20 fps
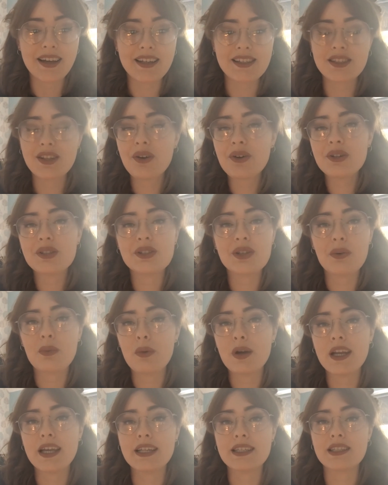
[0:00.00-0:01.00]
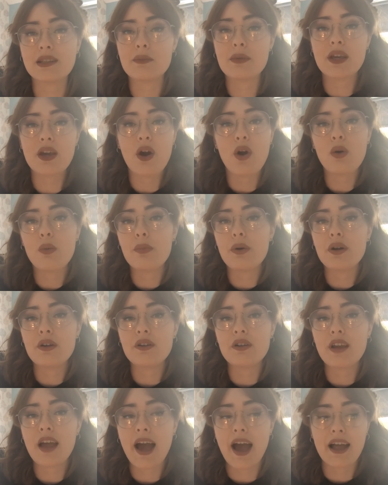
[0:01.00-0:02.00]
as long as you're willing to be open